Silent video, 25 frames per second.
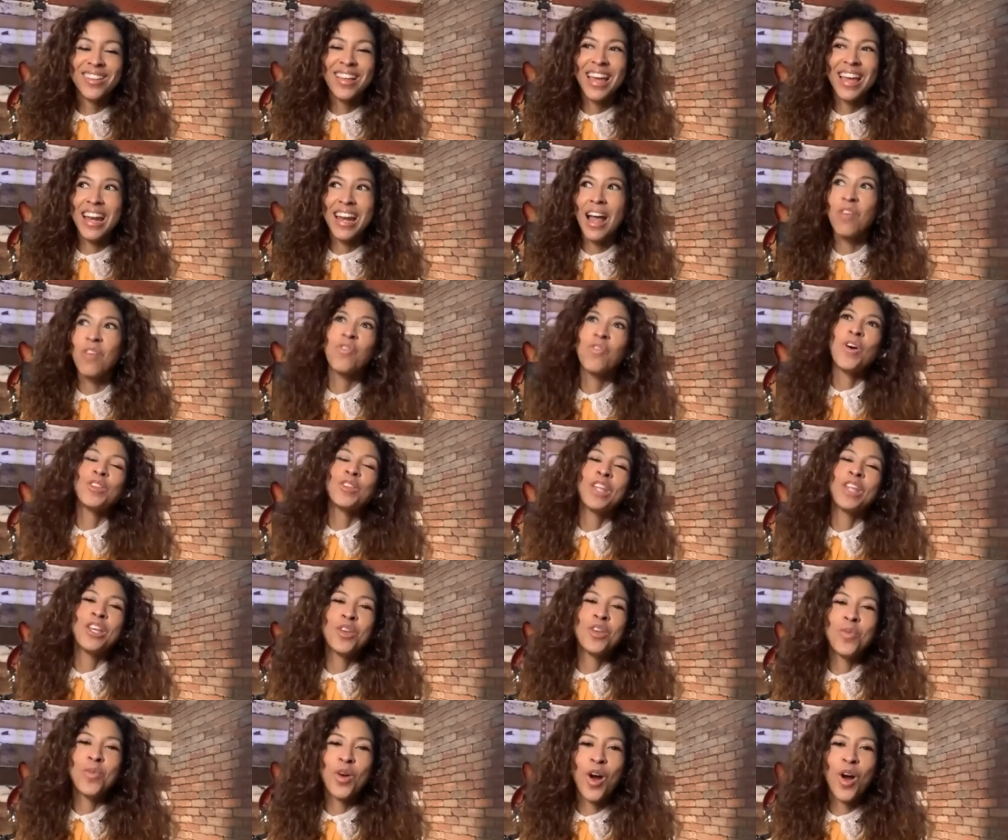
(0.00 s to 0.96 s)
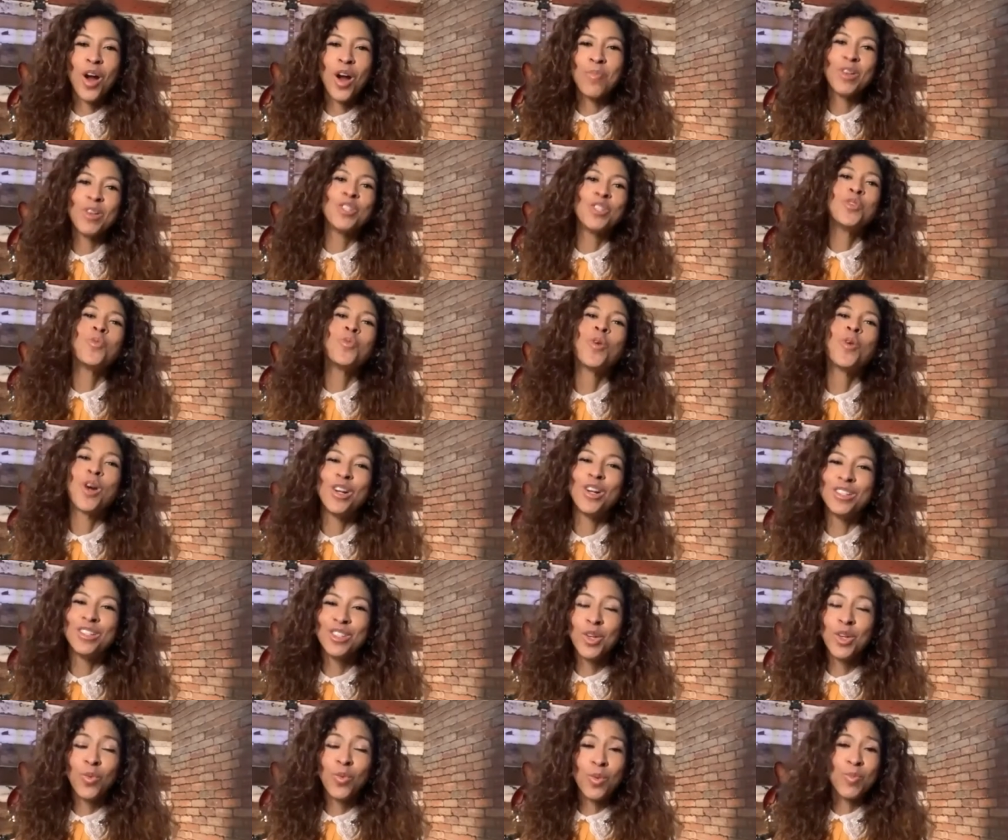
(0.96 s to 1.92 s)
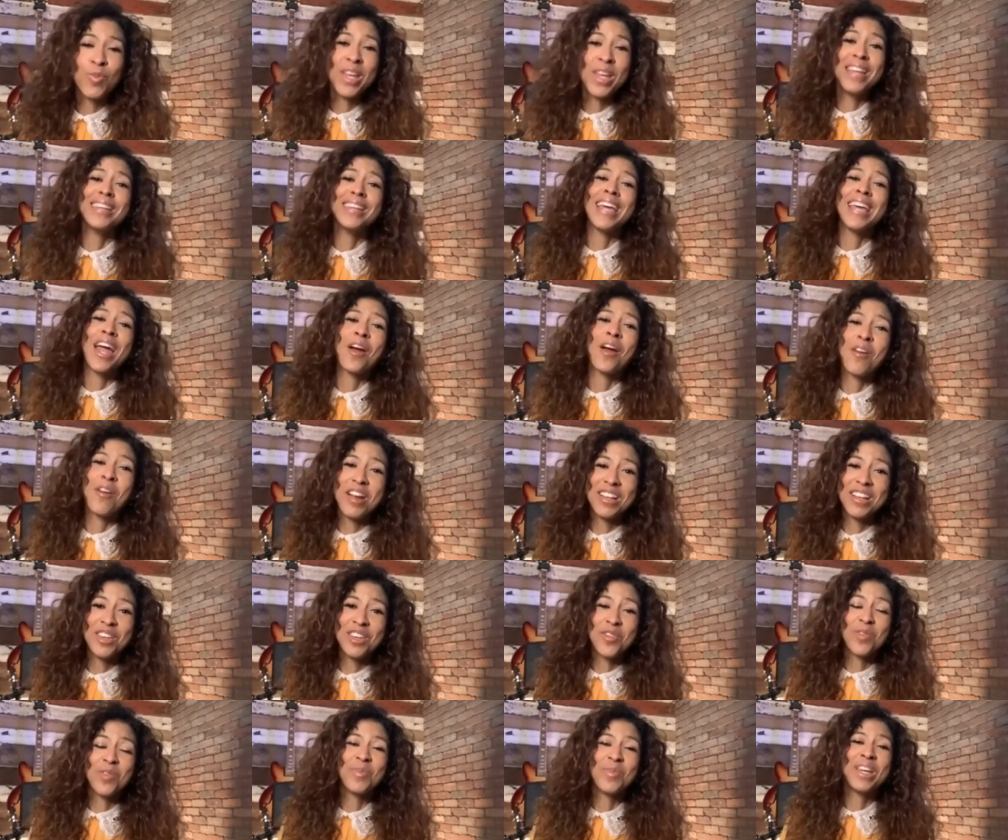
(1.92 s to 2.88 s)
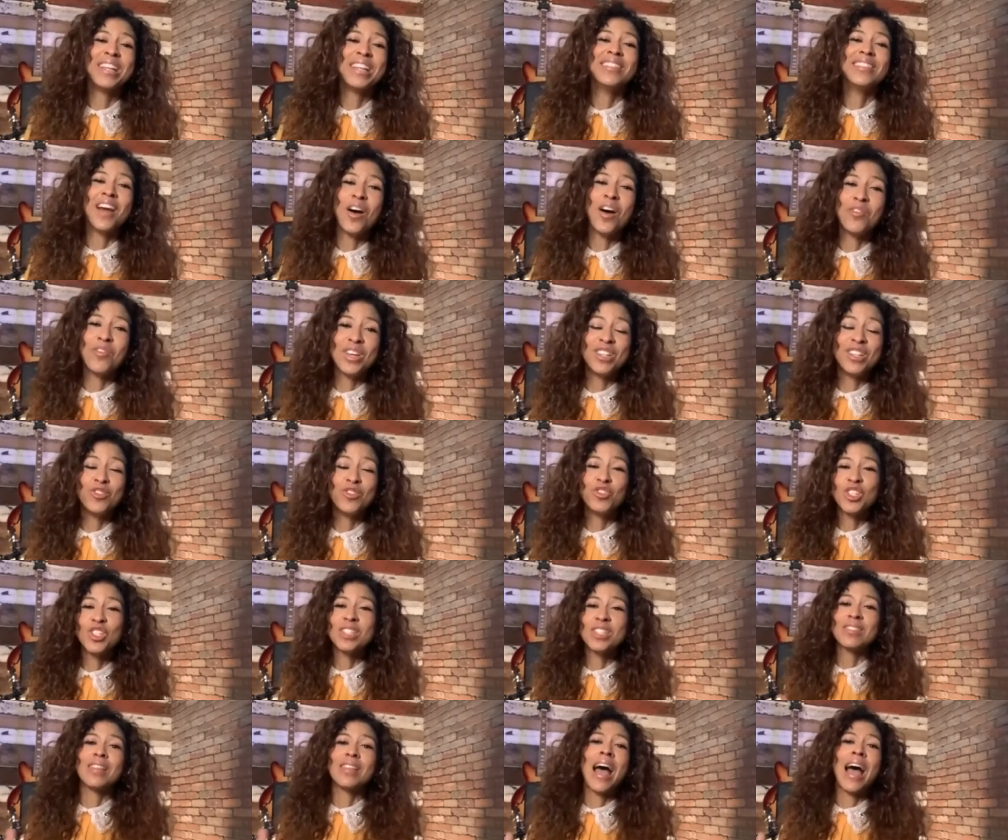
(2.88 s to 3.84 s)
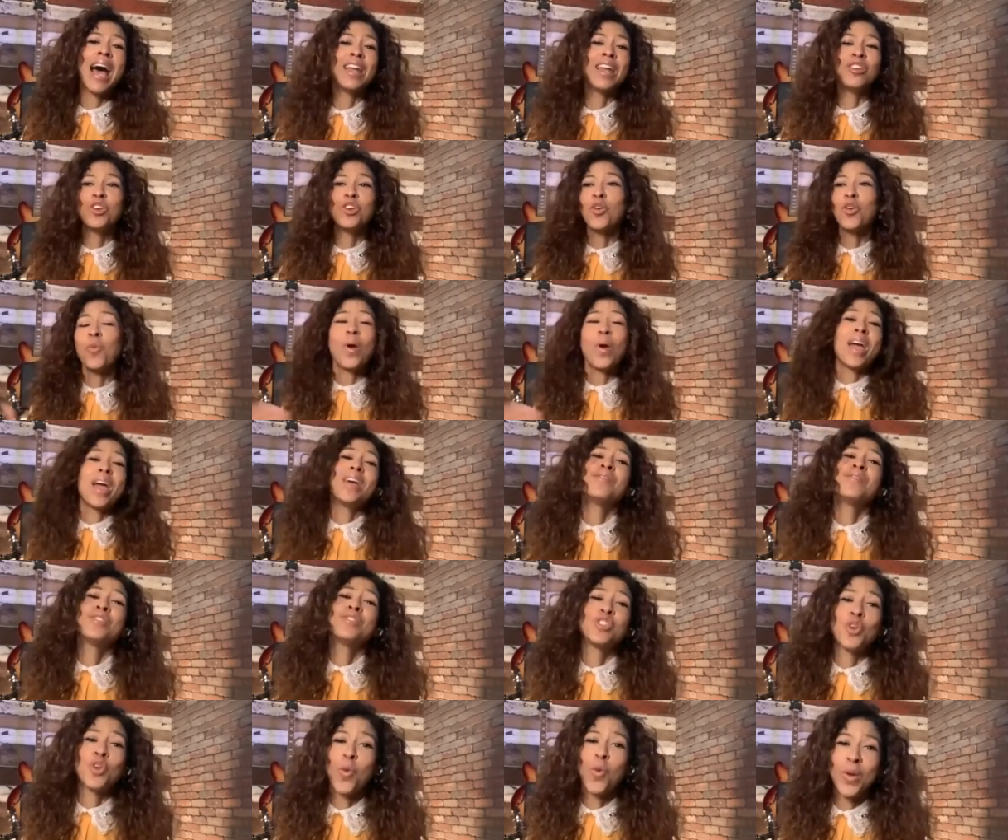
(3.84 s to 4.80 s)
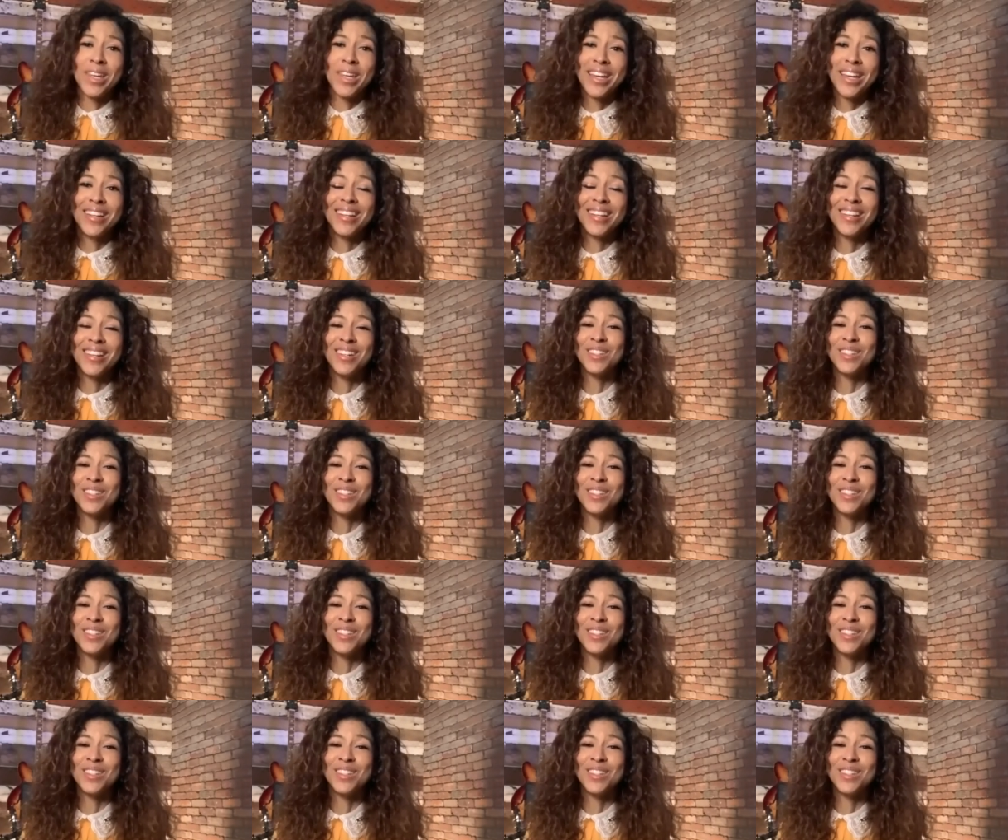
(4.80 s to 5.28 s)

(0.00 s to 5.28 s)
And I felt that you were hard, but you weren't. You were being caring, you were being loving. You just had your way of showing it, you know?